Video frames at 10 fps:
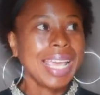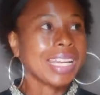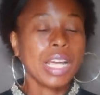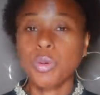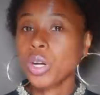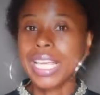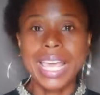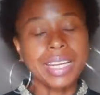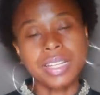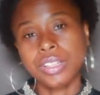And I work
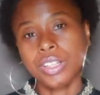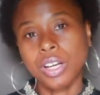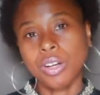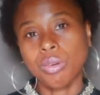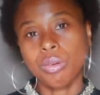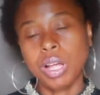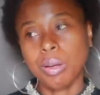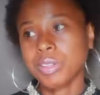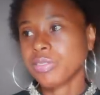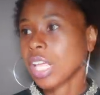at it, you know.
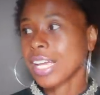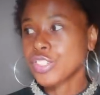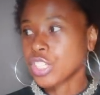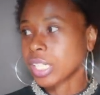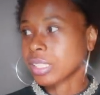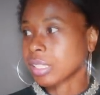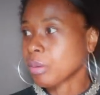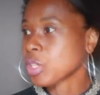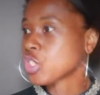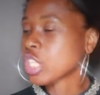I'm the fly chick.
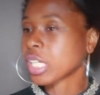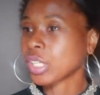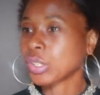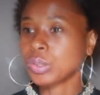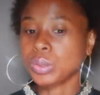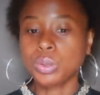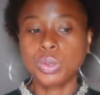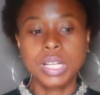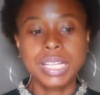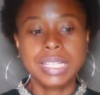I'm the chick
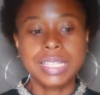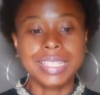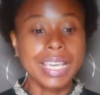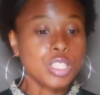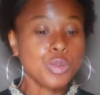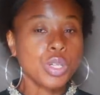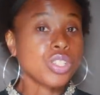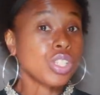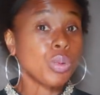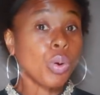who gets what
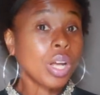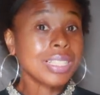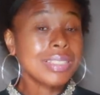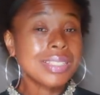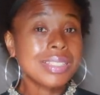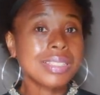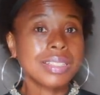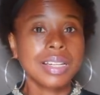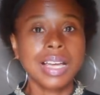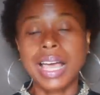she
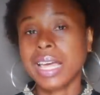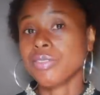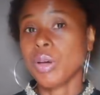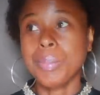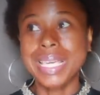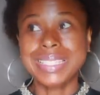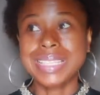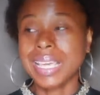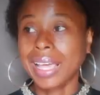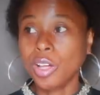wants. I have
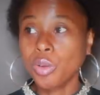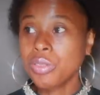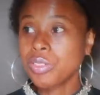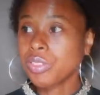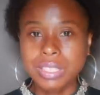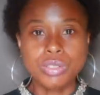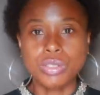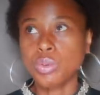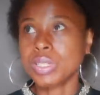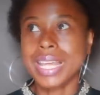amazing health. There's
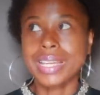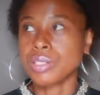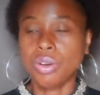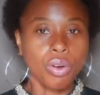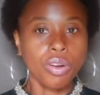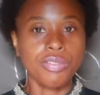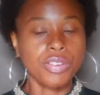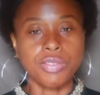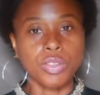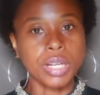no days off
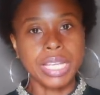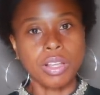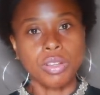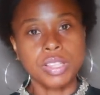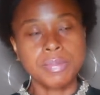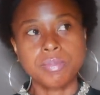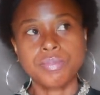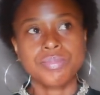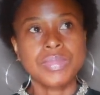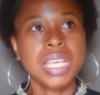of great health.
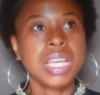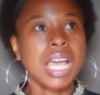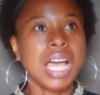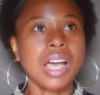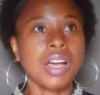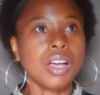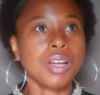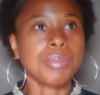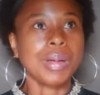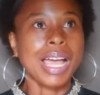
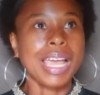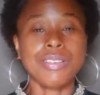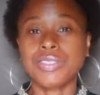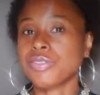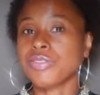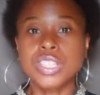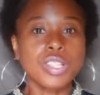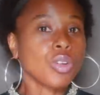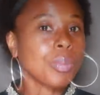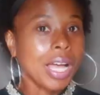I have the
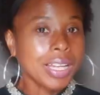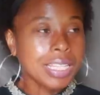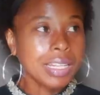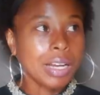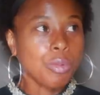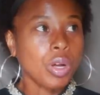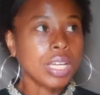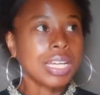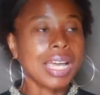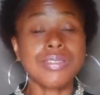physical body that I
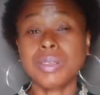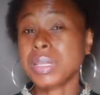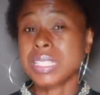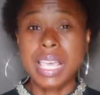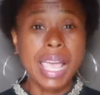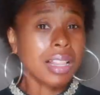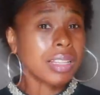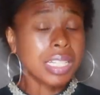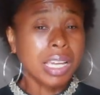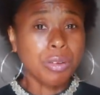want. I have the
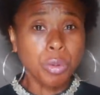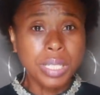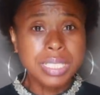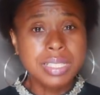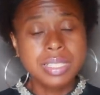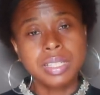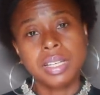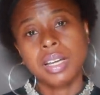mentality I want.